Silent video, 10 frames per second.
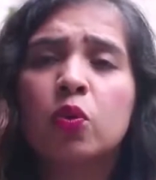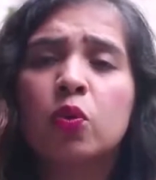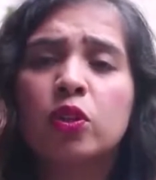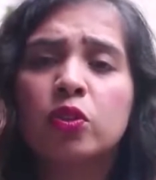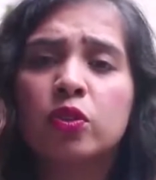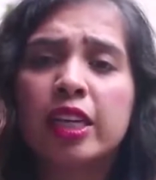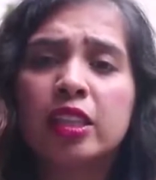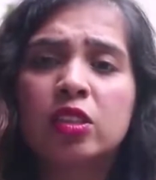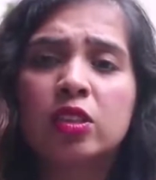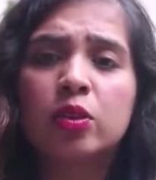you would
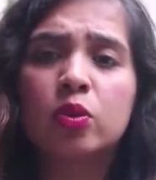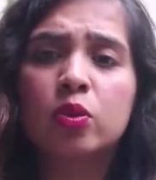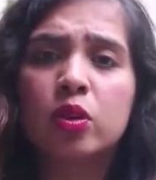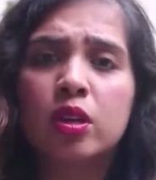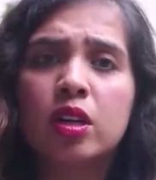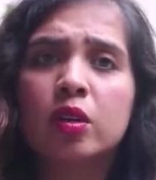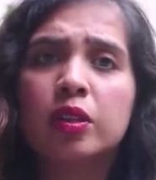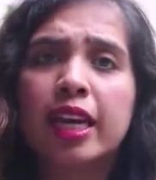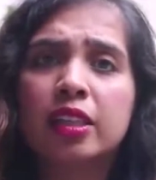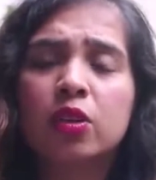need to
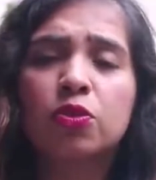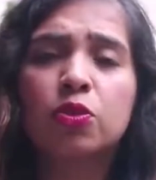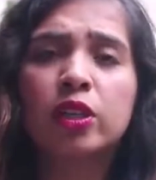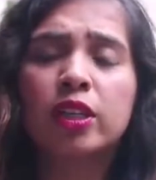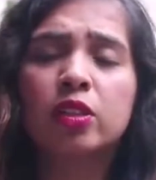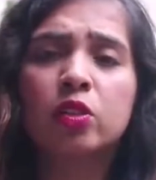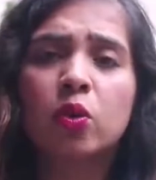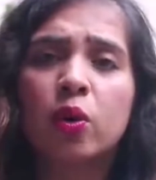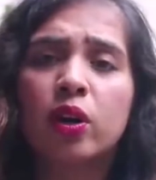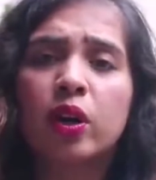get your foot in the
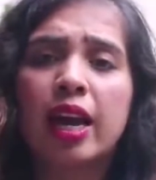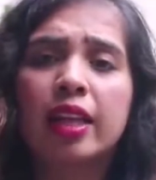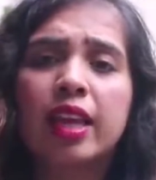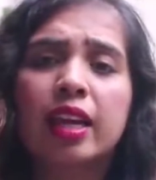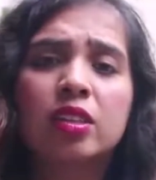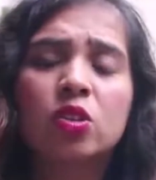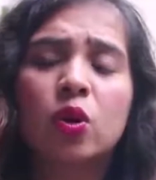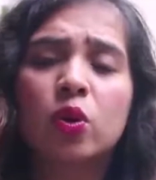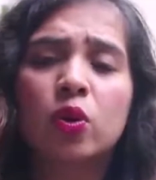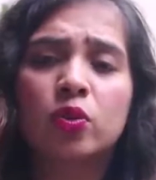door, and that is
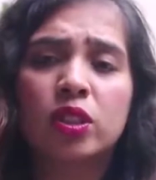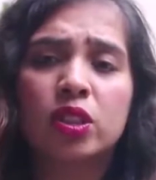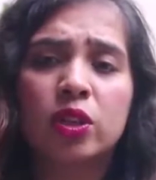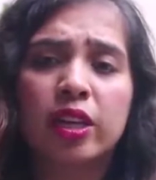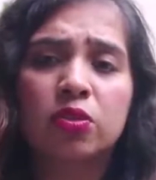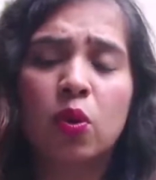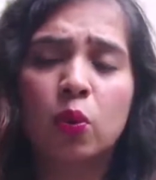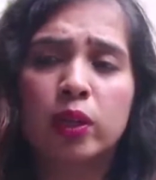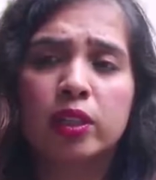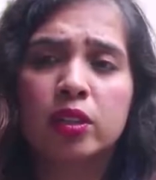not always
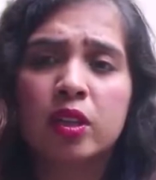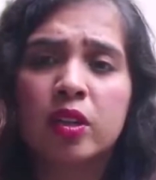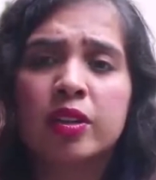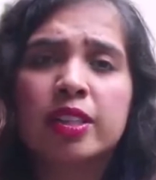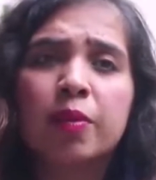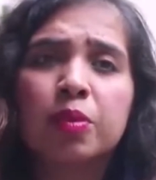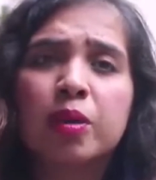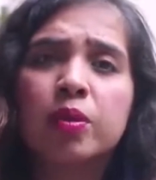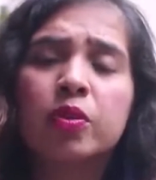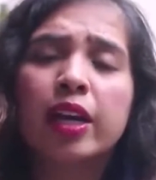straightforward. Some
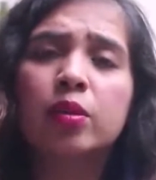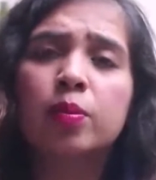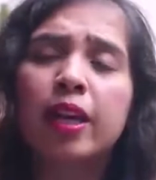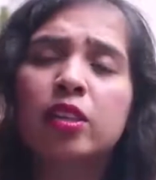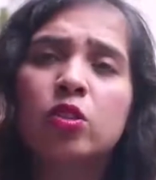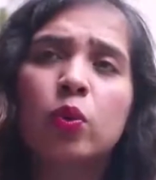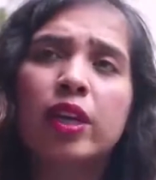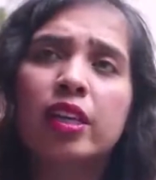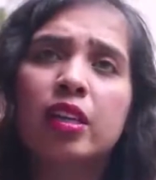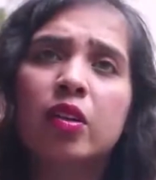people recommend
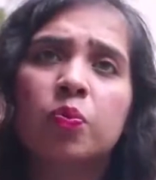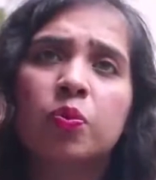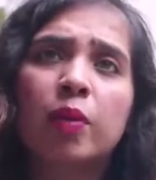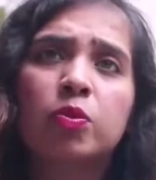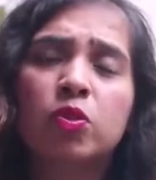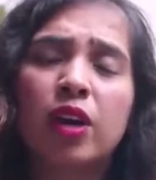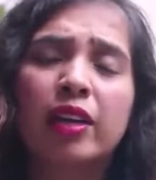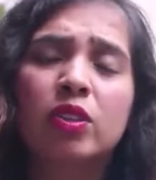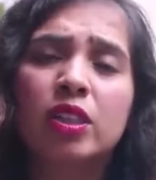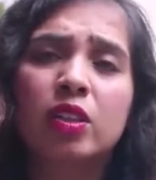doing up to
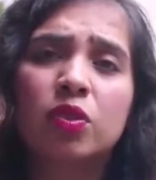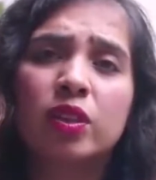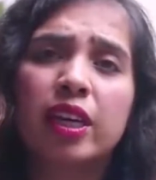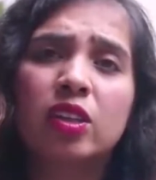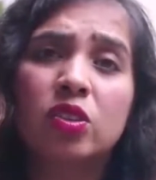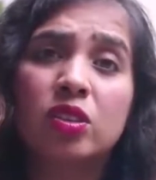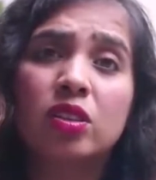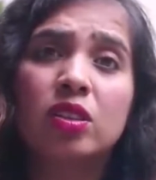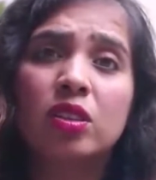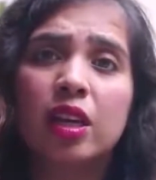5
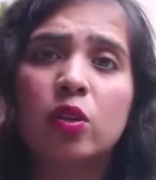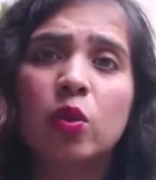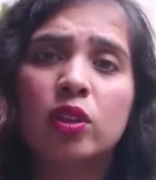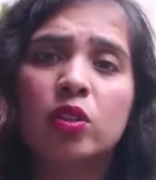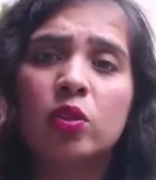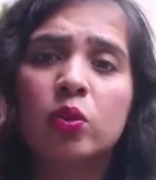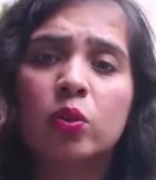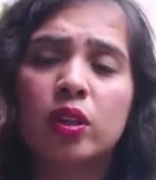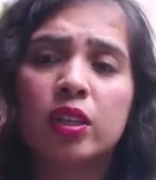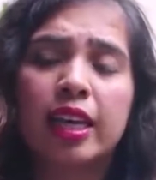certifications in order to
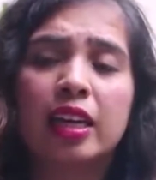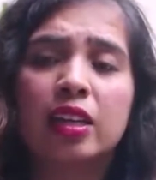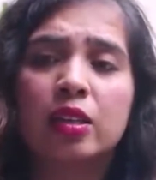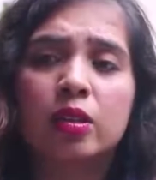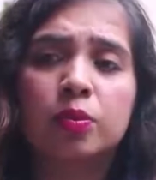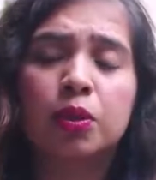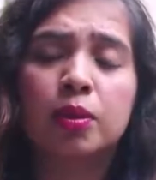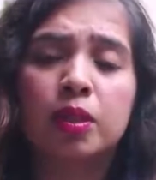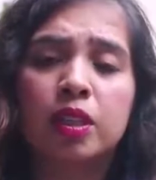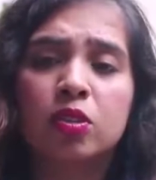get a
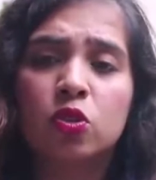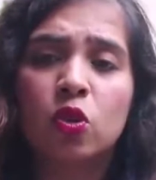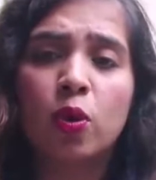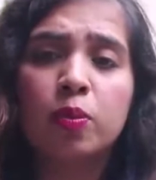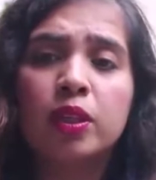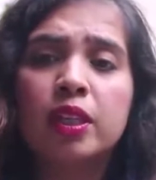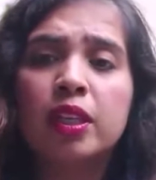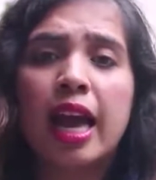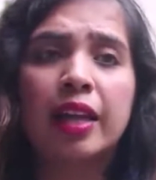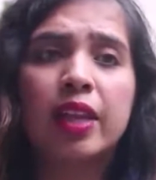permanent job,
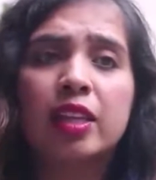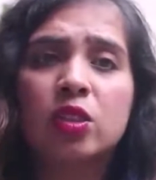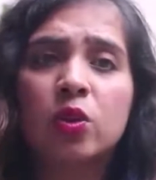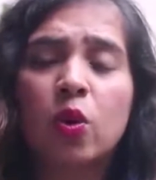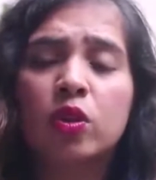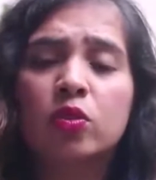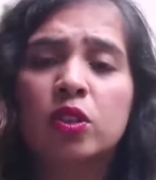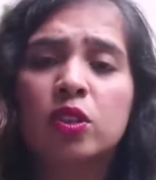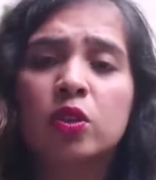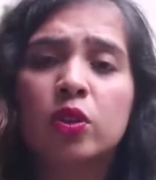and that's
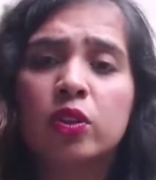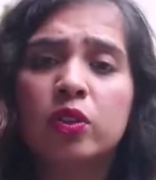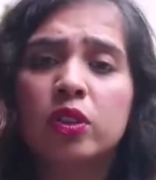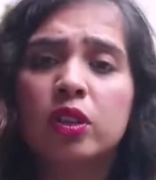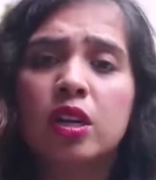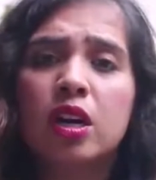always a good